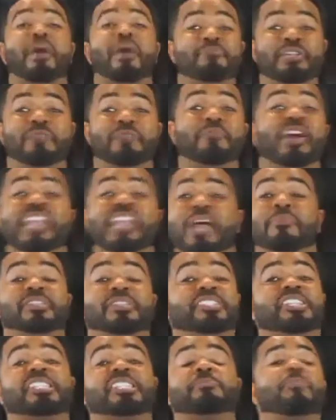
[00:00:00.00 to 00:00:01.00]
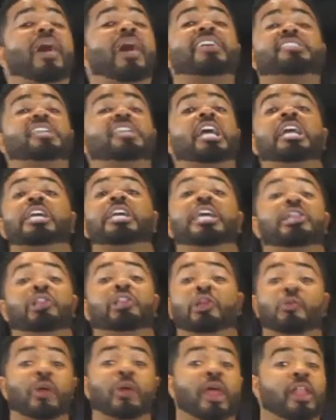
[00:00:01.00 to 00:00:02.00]
My name is the Spice King Keith
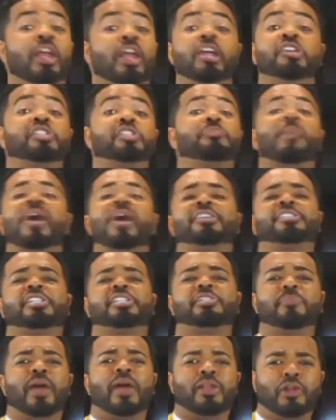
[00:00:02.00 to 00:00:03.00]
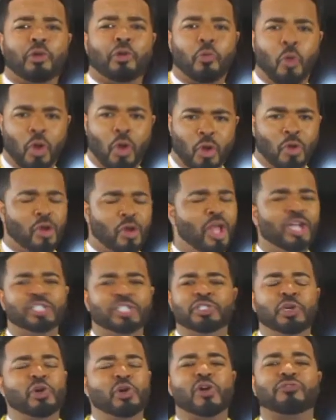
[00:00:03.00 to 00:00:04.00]
Lorren, spiciest man in the world,
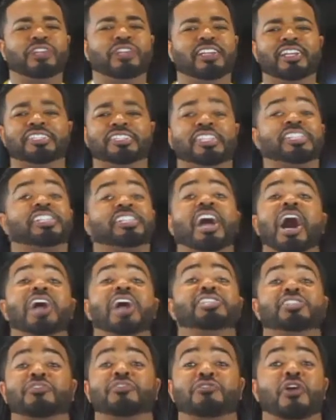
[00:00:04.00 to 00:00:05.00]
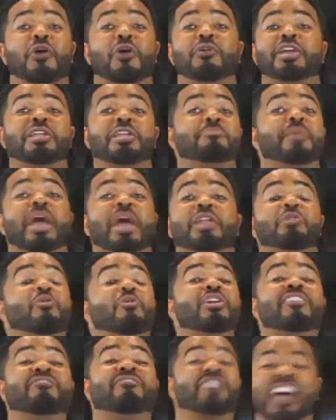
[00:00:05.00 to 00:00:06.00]
Duke of Delicious, Kaiser Curry, and the man who
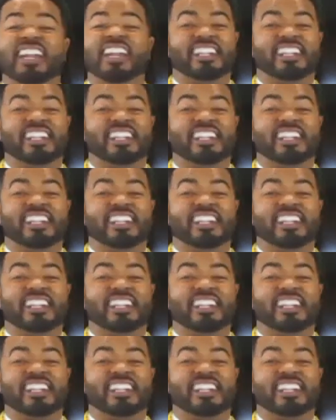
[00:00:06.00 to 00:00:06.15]
invented